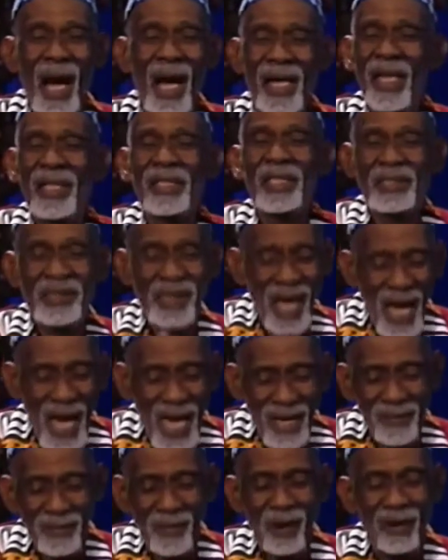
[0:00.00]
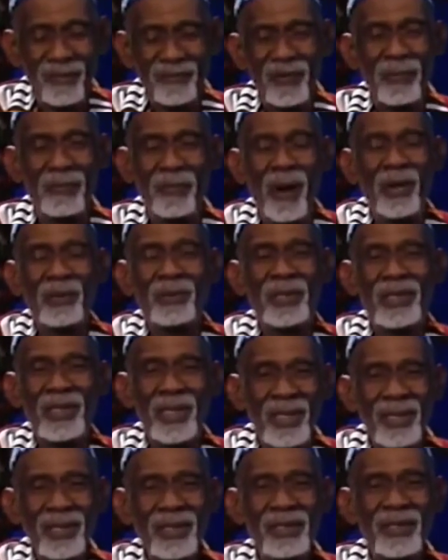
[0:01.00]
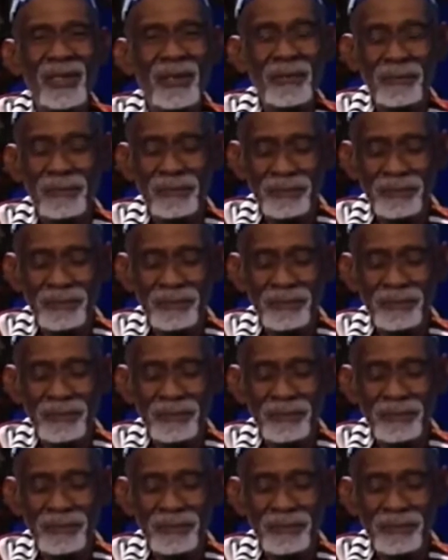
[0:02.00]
And at the time of Hippocrates,